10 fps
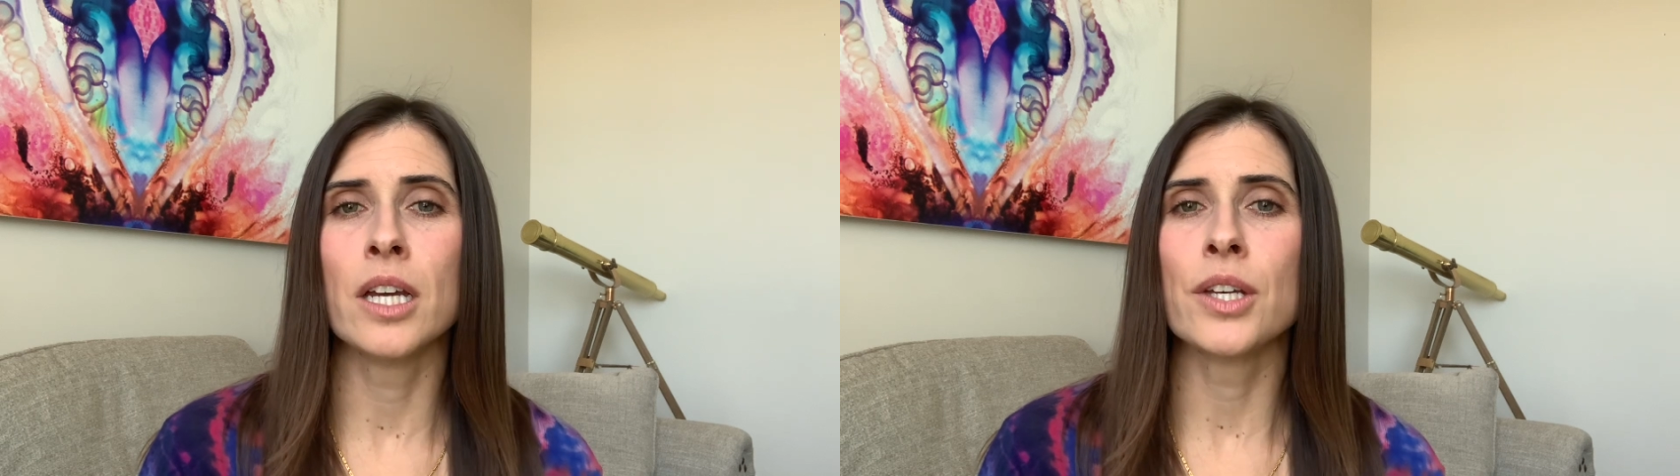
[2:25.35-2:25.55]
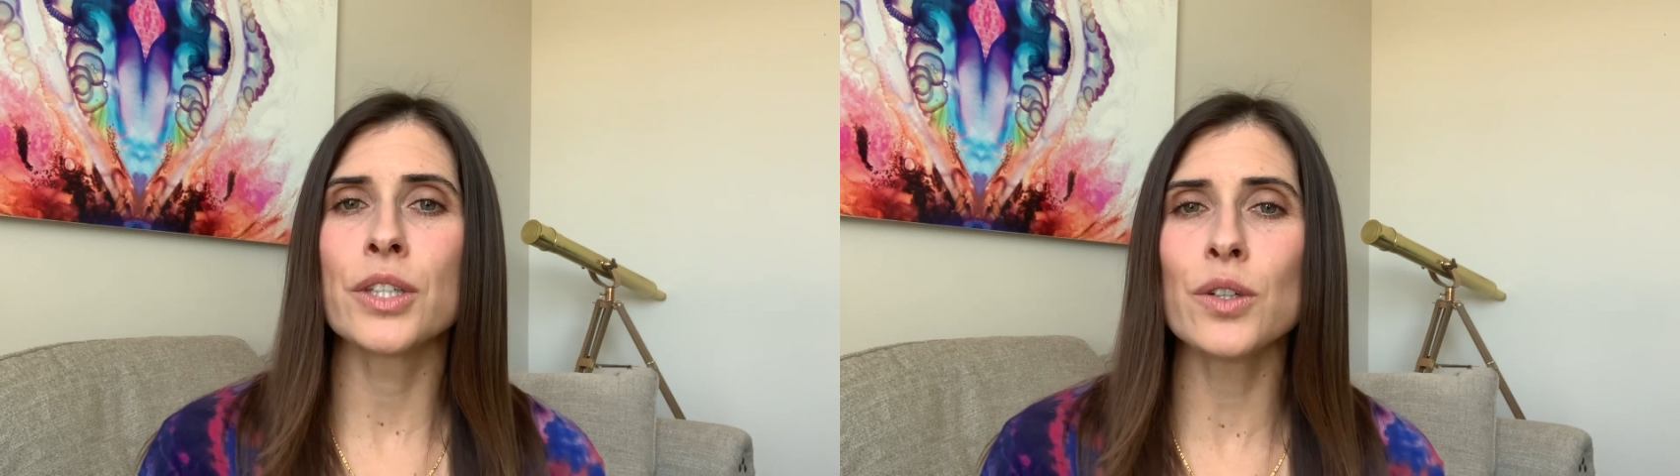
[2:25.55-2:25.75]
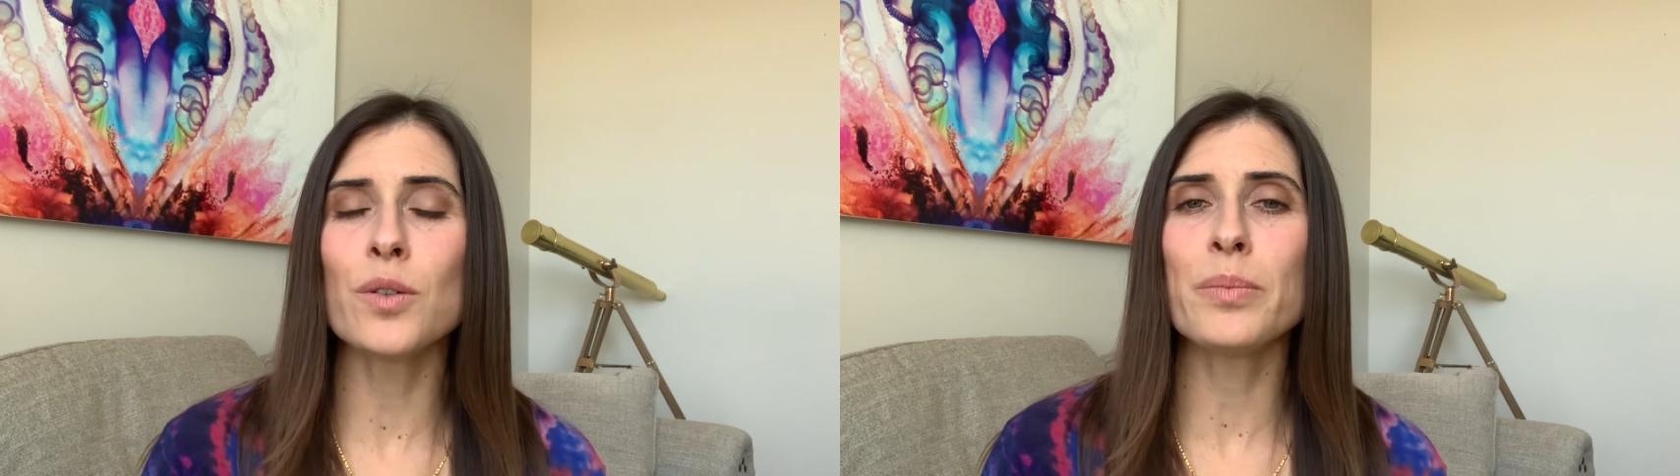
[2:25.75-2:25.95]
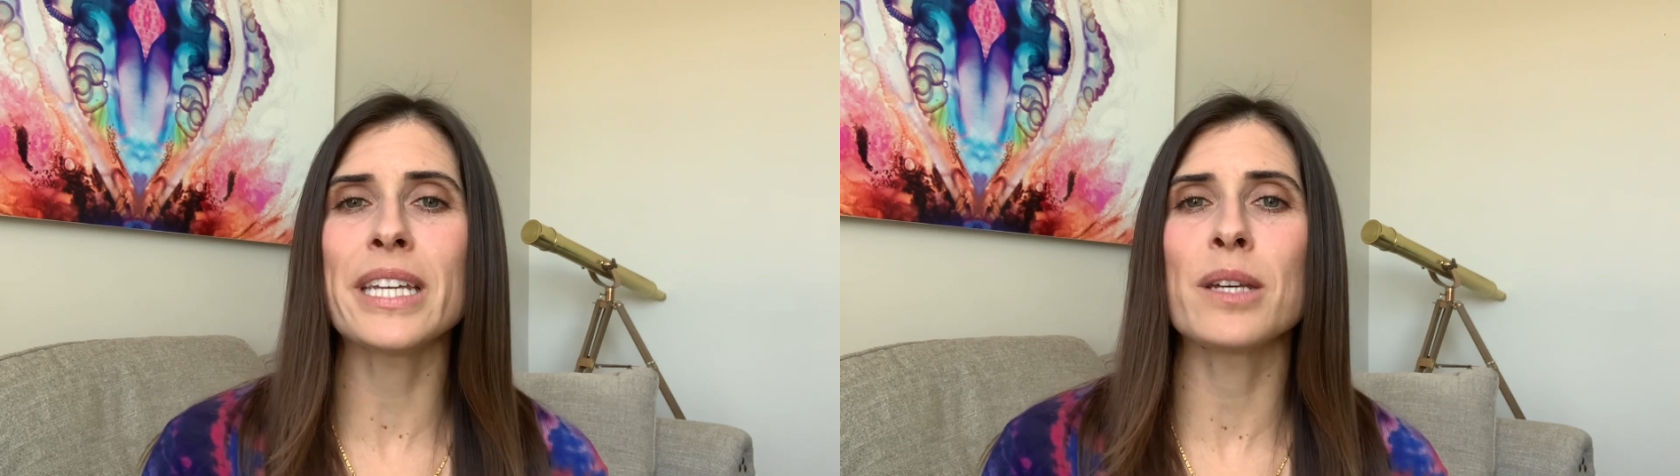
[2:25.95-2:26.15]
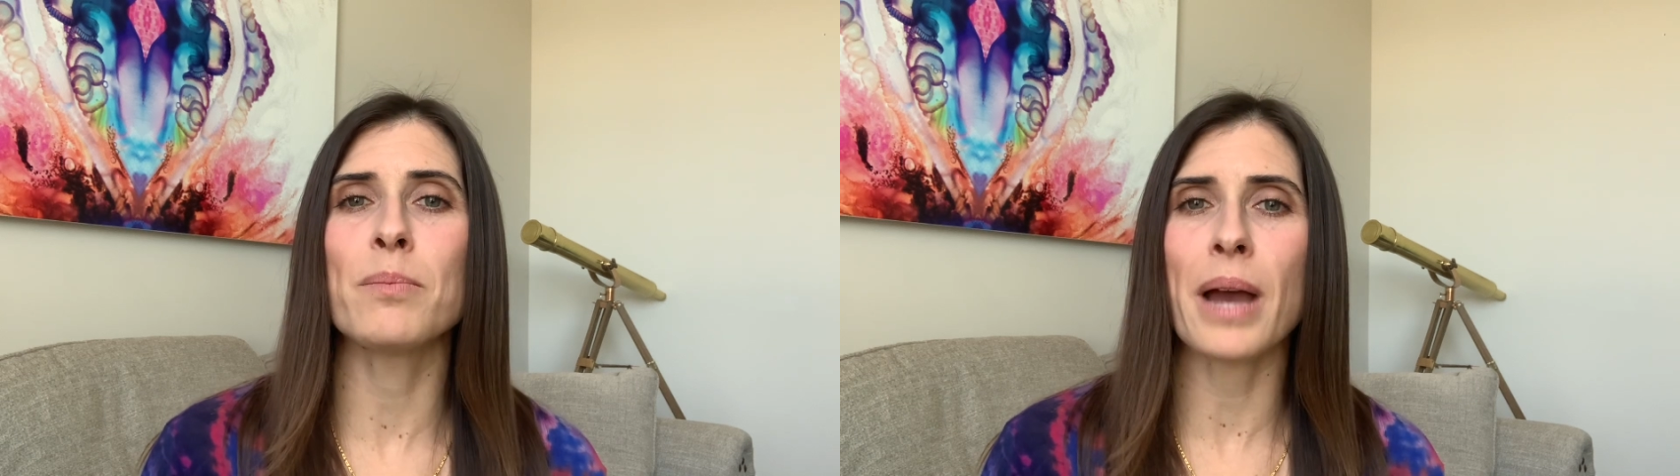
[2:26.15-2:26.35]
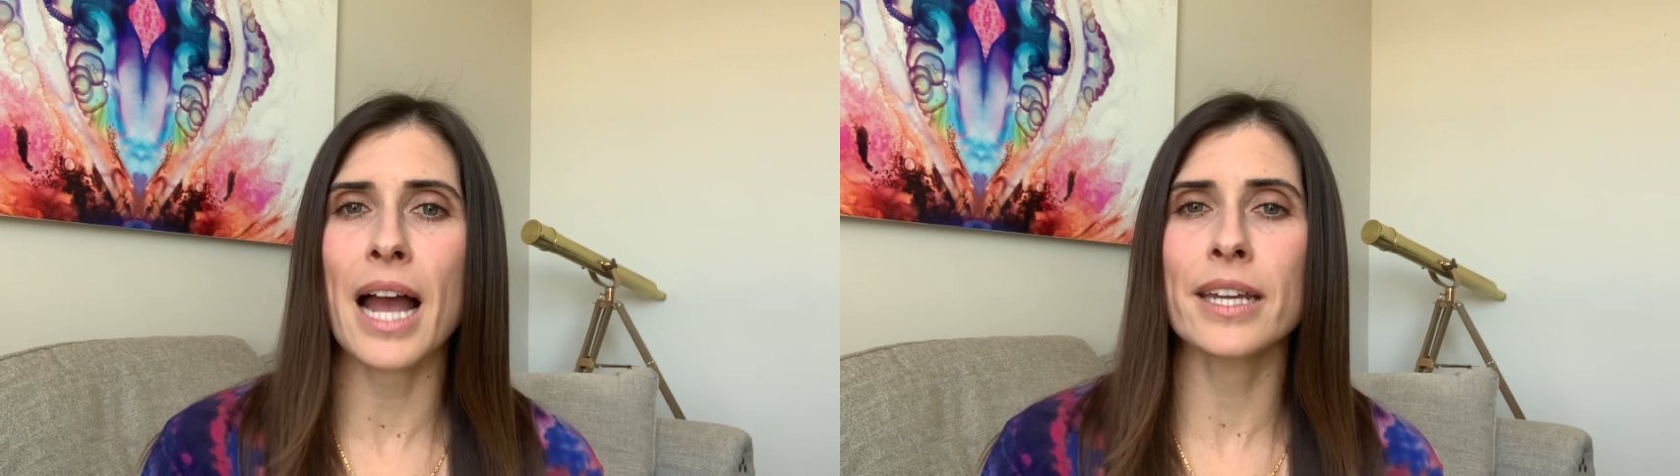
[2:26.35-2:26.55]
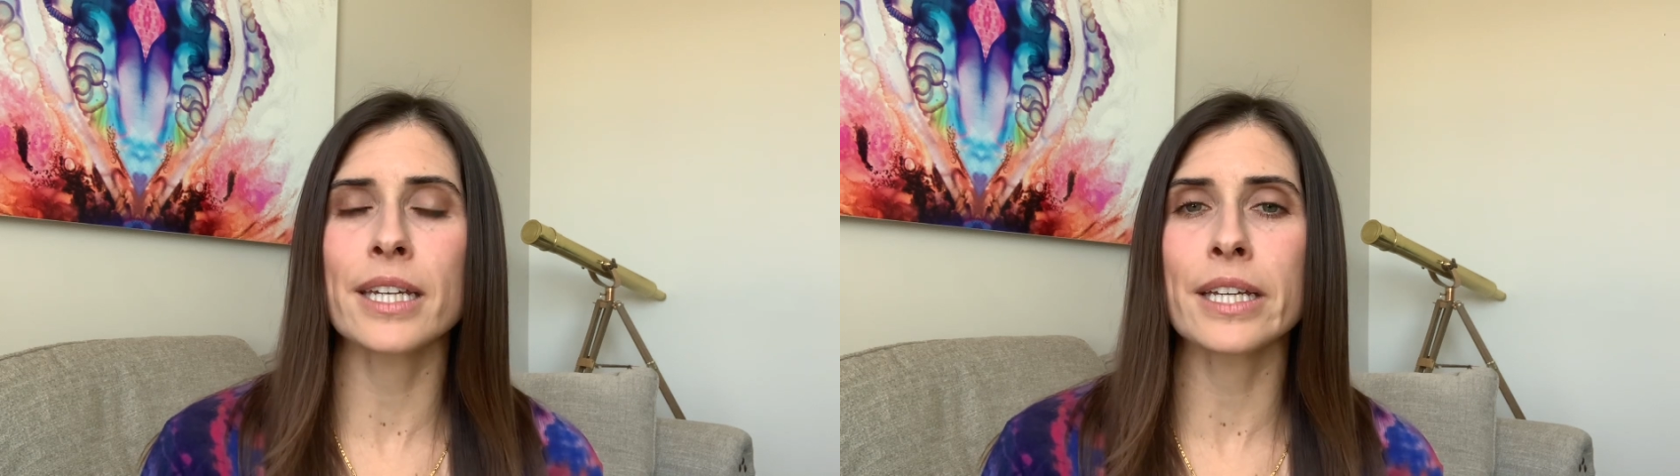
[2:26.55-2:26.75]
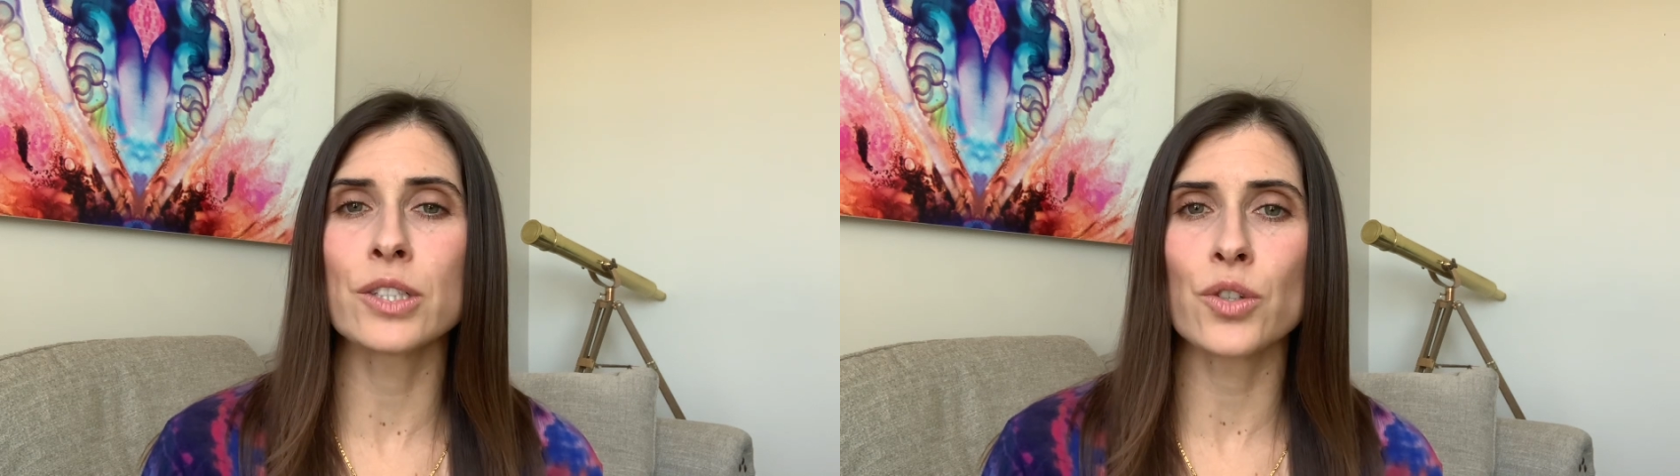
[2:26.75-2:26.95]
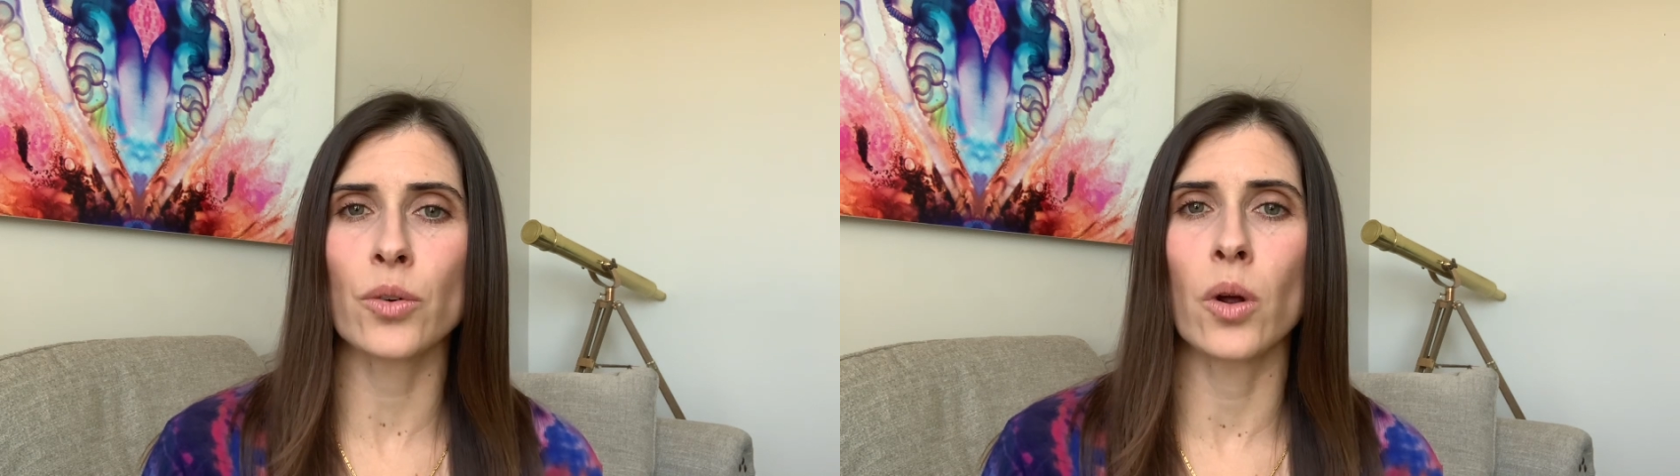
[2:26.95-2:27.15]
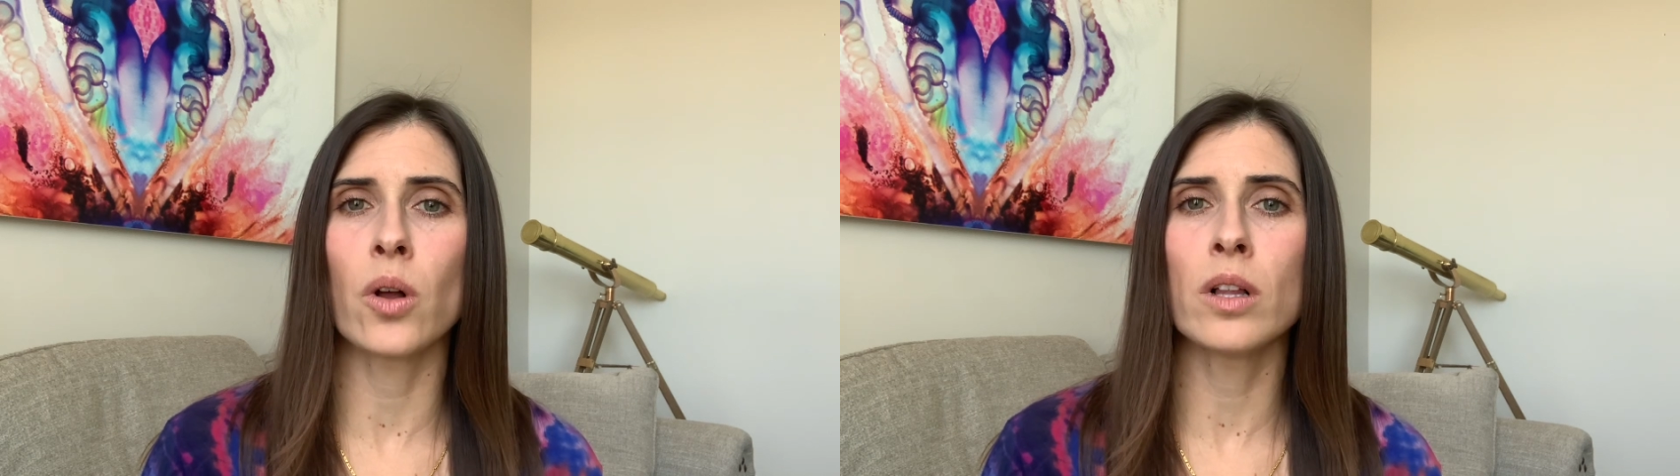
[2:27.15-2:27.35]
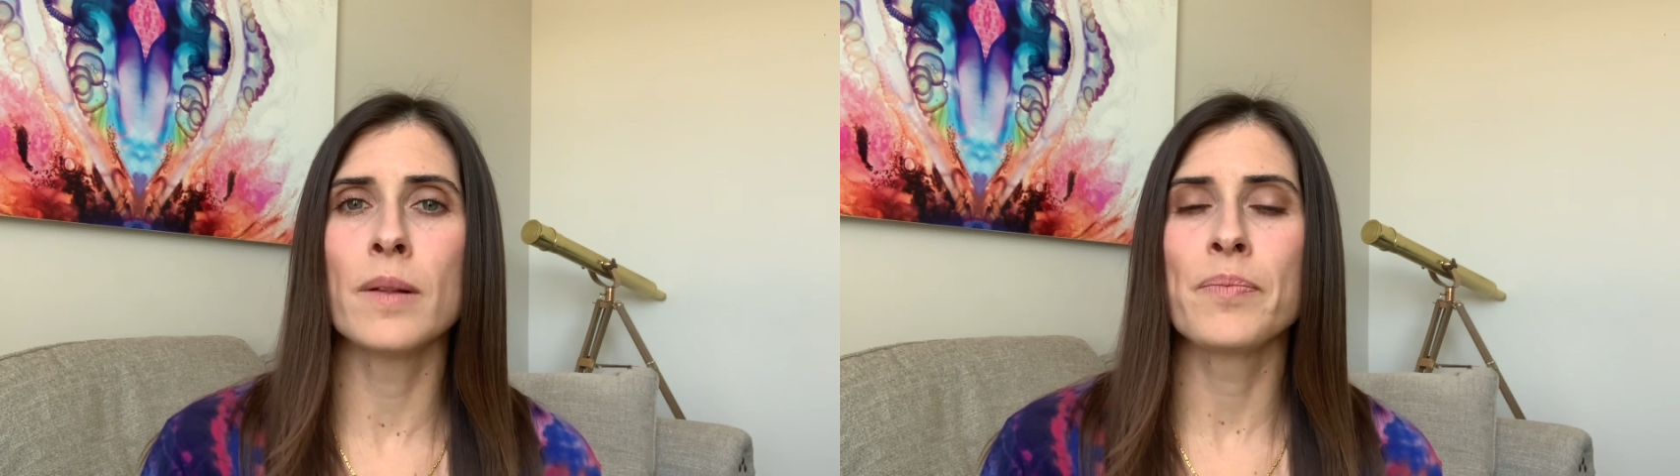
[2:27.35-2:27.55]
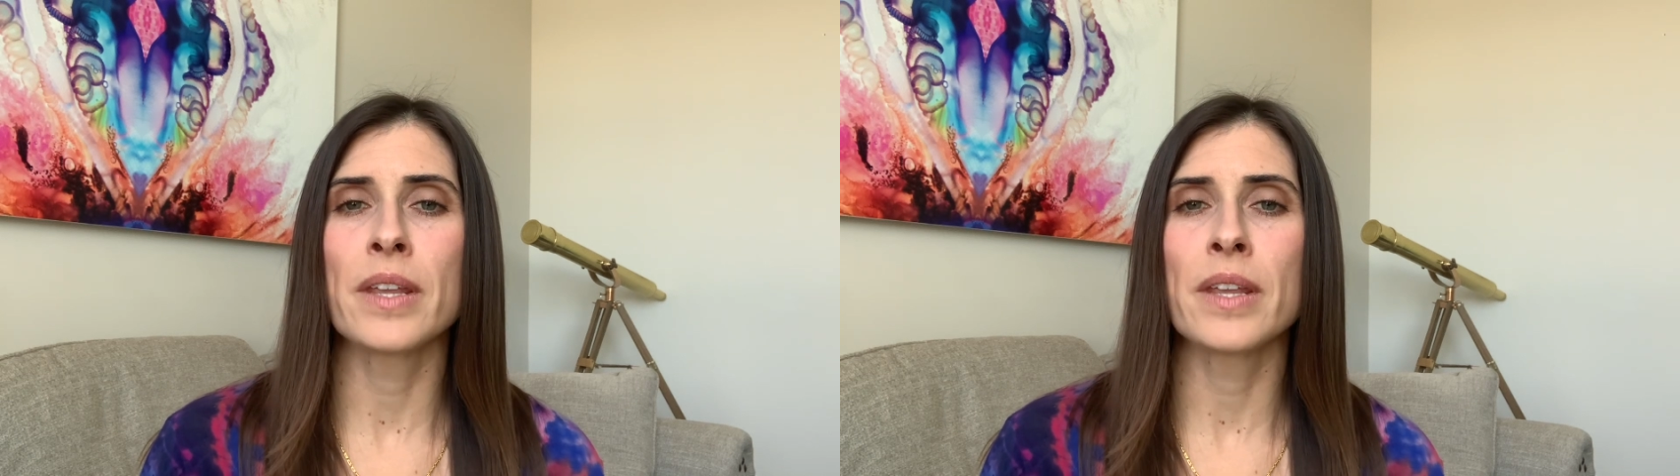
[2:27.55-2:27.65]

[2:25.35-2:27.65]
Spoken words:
You being back in control